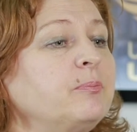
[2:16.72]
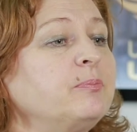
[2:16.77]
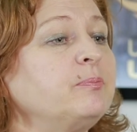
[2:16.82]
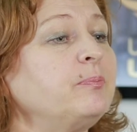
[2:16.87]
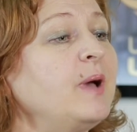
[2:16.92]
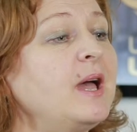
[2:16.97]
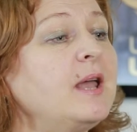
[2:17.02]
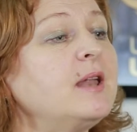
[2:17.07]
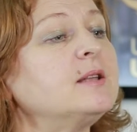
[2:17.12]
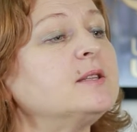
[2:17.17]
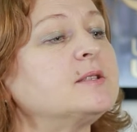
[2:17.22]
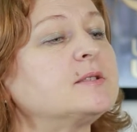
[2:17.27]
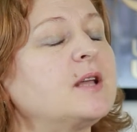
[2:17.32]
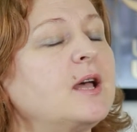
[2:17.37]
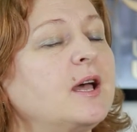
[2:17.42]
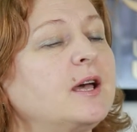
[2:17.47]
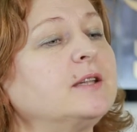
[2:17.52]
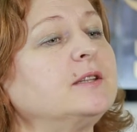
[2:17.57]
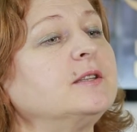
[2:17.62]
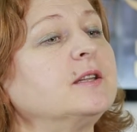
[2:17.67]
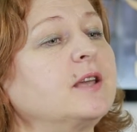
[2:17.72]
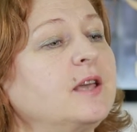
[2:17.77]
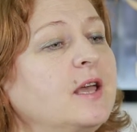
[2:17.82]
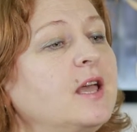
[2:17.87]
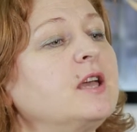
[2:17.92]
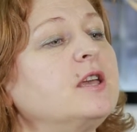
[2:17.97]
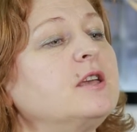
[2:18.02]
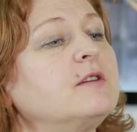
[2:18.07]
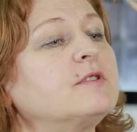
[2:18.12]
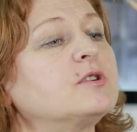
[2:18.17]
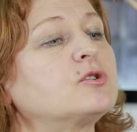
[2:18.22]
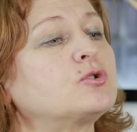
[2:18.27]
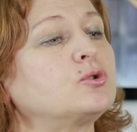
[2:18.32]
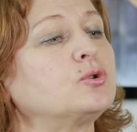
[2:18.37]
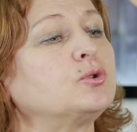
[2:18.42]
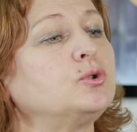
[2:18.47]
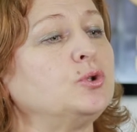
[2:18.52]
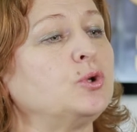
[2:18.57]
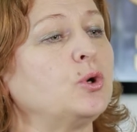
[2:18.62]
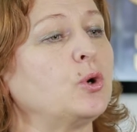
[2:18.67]
Parents and caregivers
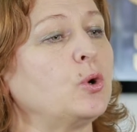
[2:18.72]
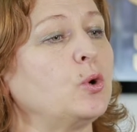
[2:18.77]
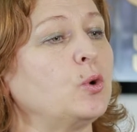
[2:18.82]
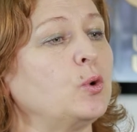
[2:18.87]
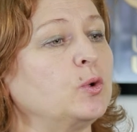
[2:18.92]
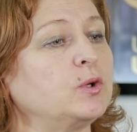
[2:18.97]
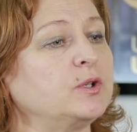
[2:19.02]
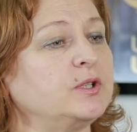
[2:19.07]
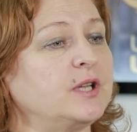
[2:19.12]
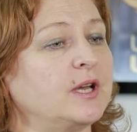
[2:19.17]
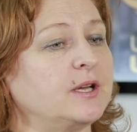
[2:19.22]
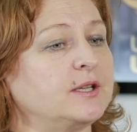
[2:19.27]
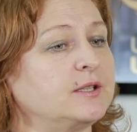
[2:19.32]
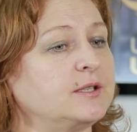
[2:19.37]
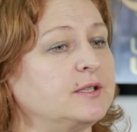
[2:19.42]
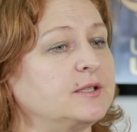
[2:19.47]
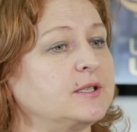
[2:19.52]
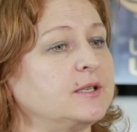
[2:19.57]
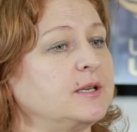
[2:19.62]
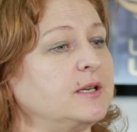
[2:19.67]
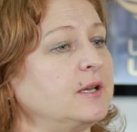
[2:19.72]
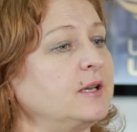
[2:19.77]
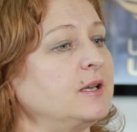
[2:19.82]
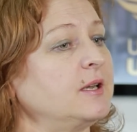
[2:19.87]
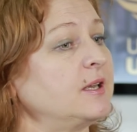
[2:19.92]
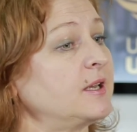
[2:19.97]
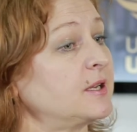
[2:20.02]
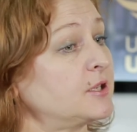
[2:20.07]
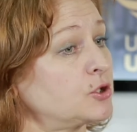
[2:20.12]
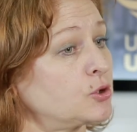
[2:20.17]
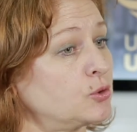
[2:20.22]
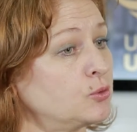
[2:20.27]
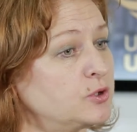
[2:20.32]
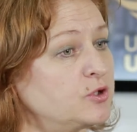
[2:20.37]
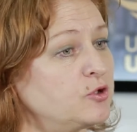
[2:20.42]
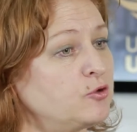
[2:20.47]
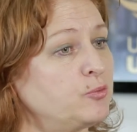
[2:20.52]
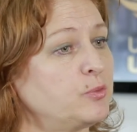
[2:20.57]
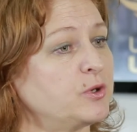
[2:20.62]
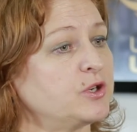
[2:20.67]
should know that
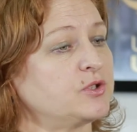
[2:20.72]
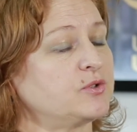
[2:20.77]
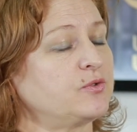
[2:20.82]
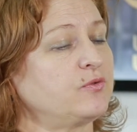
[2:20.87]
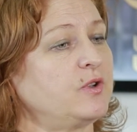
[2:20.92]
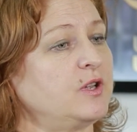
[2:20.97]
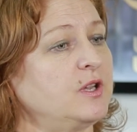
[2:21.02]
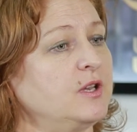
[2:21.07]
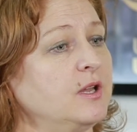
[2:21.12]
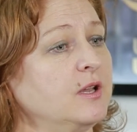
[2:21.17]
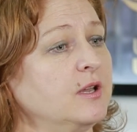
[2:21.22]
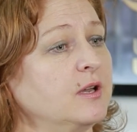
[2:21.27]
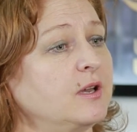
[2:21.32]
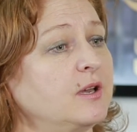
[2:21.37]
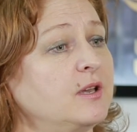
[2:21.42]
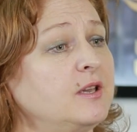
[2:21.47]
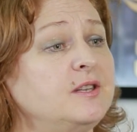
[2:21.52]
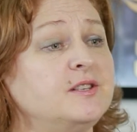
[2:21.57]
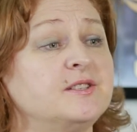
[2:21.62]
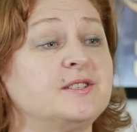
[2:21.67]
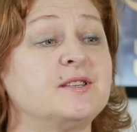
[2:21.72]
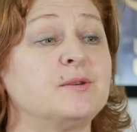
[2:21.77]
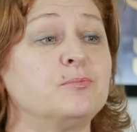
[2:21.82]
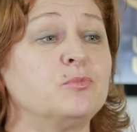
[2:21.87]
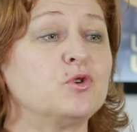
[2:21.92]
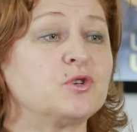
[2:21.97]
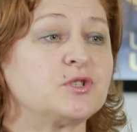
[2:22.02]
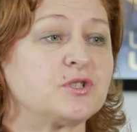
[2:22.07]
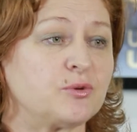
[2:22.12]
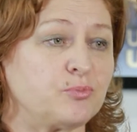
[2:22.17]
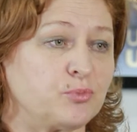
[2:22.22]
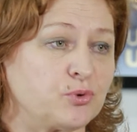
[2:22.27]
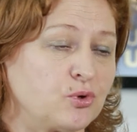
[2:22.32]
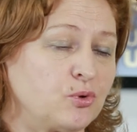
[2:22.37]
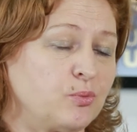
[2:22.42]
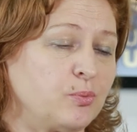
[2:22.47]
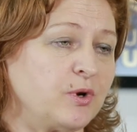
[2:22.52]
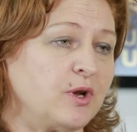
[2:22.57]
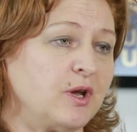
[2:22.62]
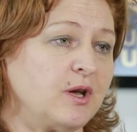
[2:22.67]
exclusive breastfeeding is the most
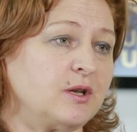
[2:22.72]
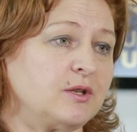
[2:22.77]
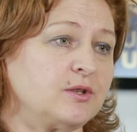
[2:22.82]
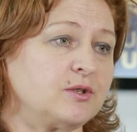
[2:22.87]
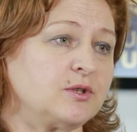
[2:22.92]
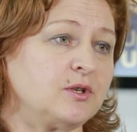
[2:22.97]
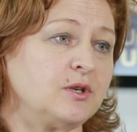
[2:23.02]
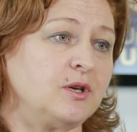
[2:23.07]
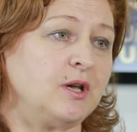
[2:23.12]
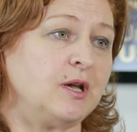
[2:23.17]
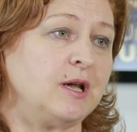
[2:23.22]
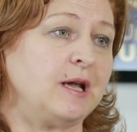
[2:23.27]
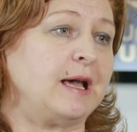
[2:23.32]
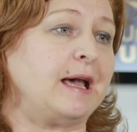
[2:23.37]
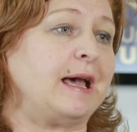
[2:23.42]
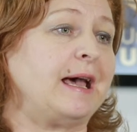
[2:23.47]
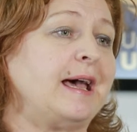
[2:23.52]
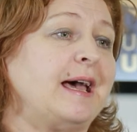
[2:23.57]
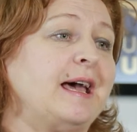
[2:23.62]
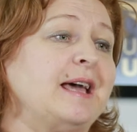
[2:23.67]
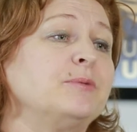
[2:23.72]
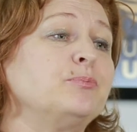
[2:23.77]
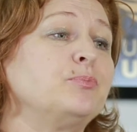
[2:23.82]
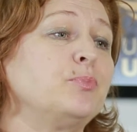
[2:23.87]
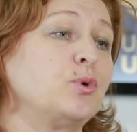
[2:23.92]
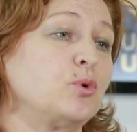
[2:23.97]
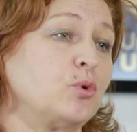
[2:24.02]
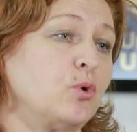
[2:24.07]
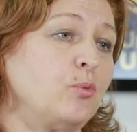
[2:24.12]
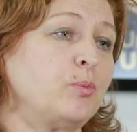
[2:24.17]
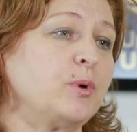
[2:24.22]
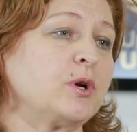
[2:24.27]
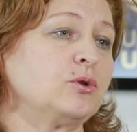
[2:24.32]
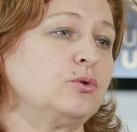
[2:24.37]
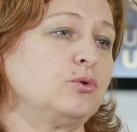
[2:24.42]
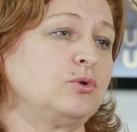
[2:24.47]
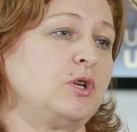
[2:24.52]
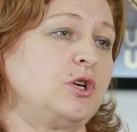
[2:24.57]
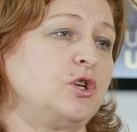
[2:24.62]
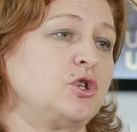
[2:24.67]
appropriate and proper
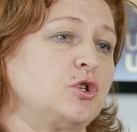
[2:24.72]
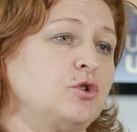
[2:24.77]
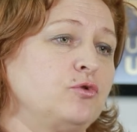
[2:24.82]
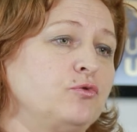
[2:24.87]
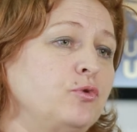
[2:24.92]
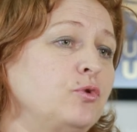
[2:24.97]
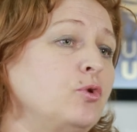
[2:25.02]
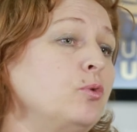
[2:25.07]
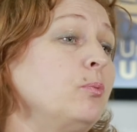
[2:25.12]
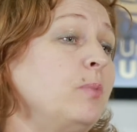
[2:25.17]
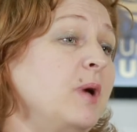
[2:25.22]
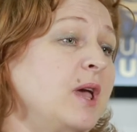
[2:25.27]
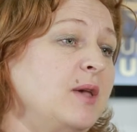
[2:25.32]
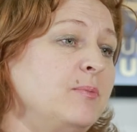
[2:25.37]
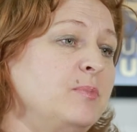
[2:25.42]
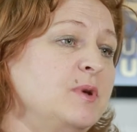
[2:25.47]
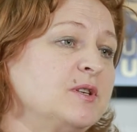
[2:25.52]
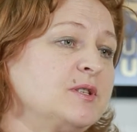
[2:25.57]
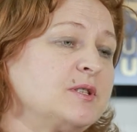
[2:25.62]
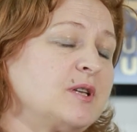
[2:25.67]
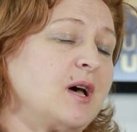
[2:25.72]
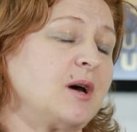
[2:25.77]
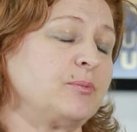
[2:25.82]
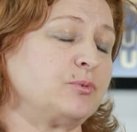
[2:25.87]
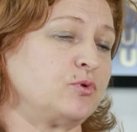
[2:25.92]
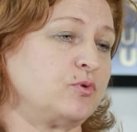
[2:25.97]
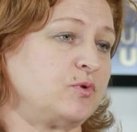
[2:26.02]
nutrition for babies up to